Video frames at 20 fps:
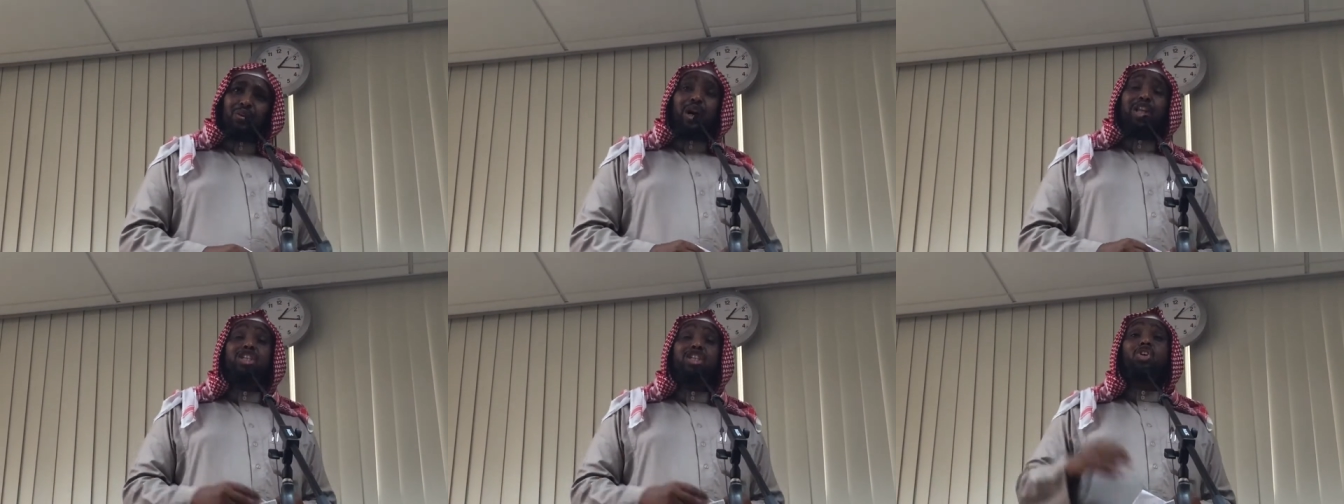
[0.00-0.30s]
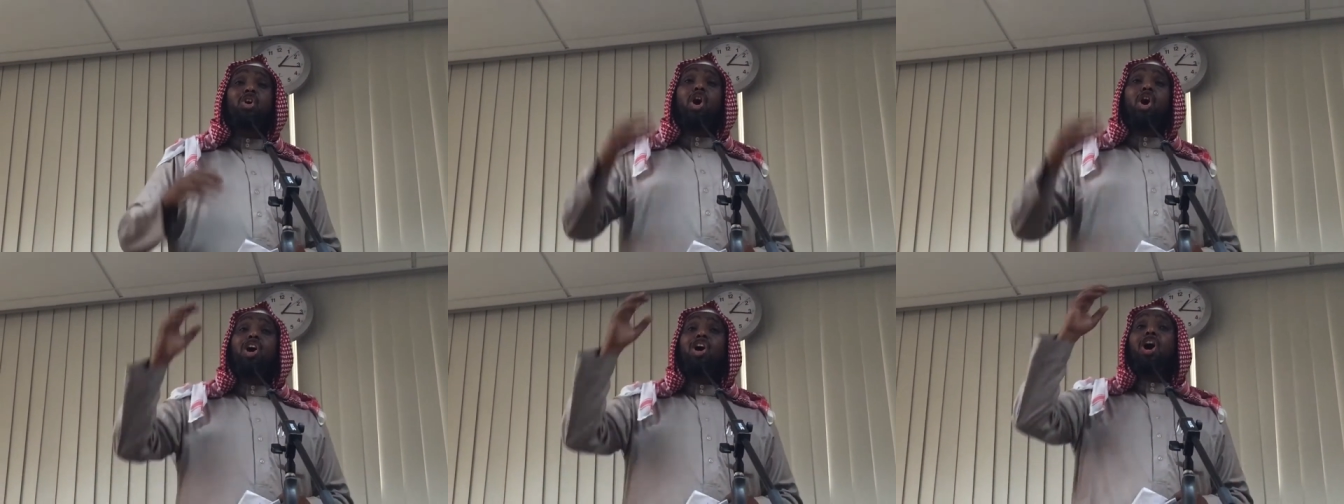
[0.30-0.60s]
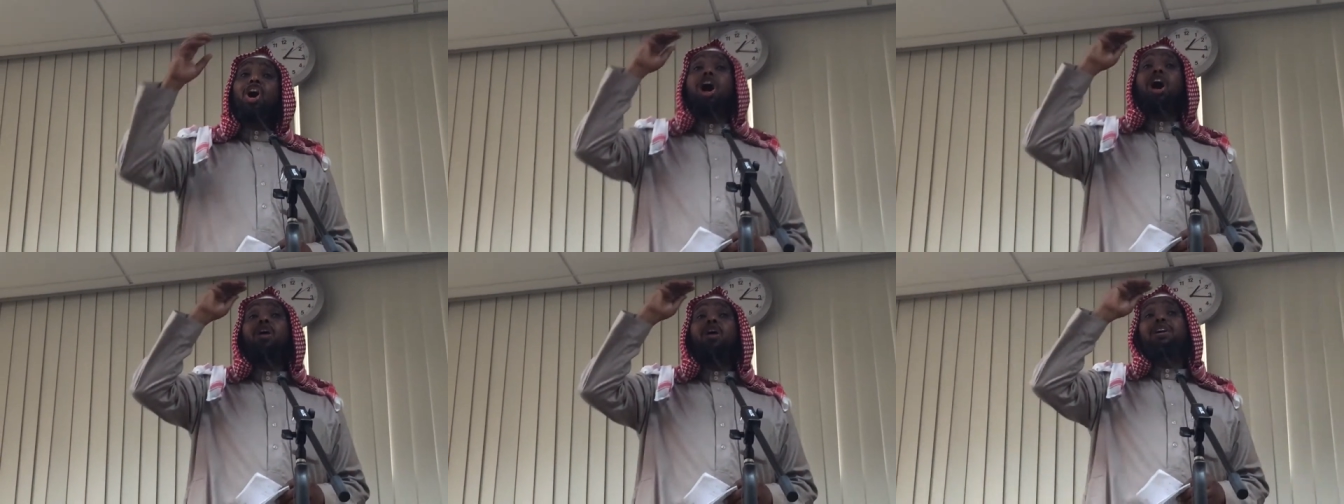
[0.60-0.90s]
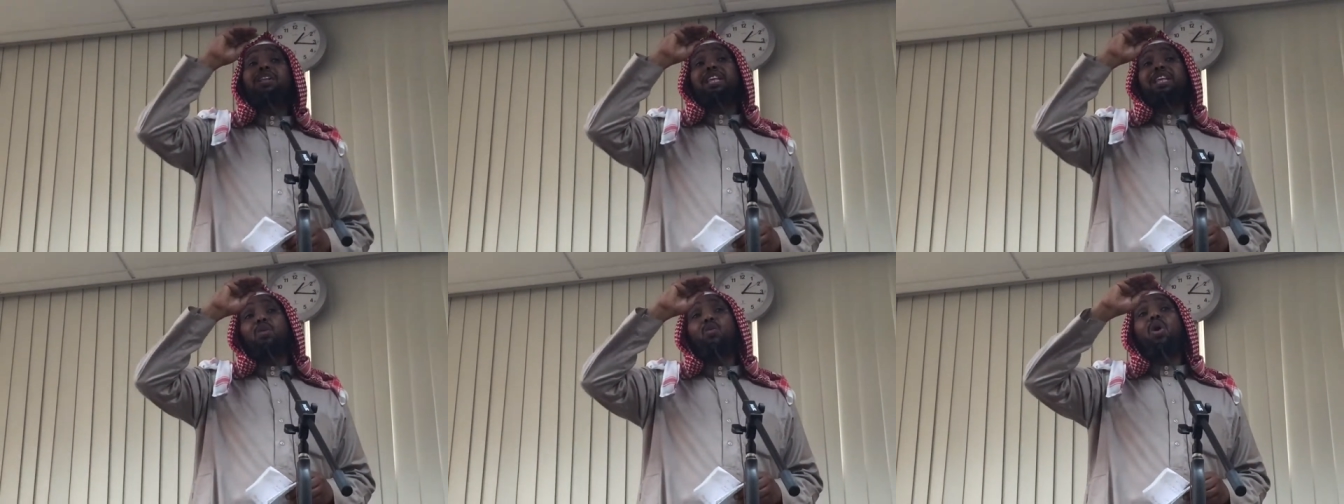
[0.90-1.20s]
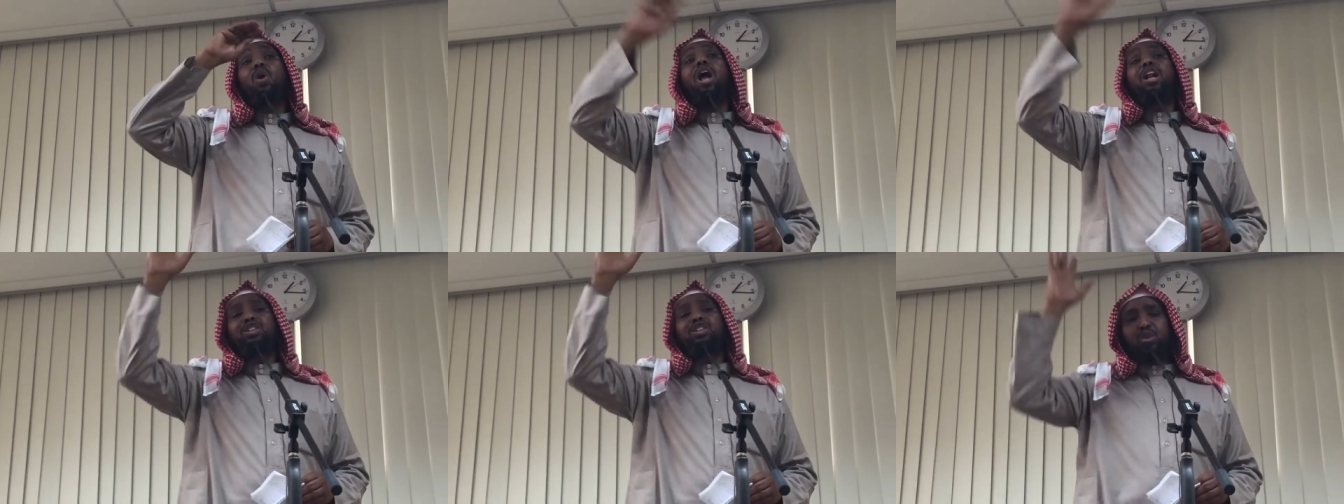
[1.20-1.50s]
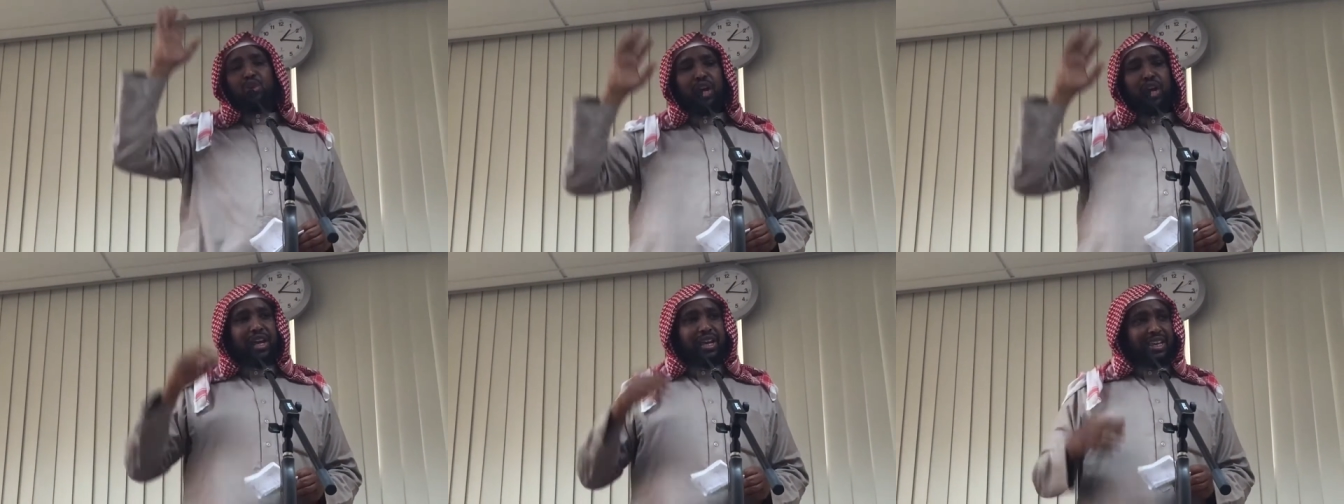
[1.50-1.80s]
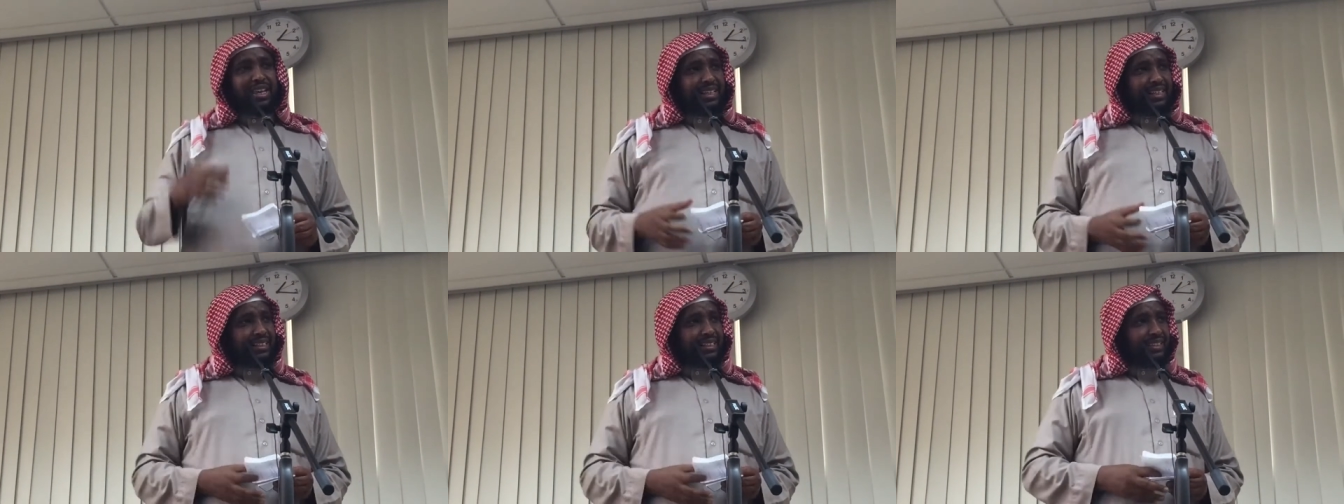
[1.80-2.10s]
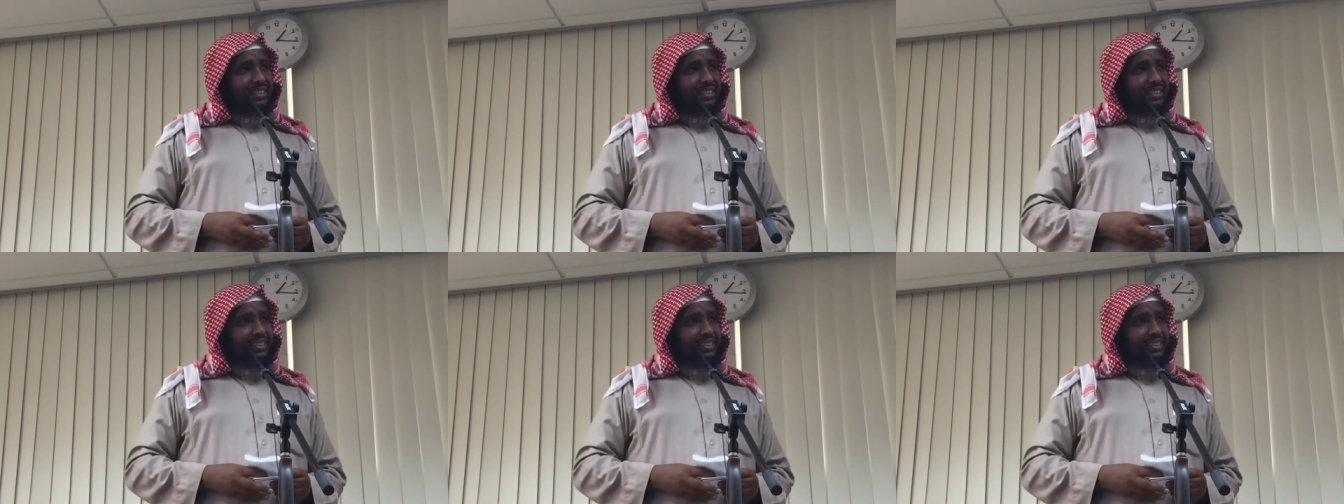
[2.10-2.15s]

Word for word: What is going on in the world today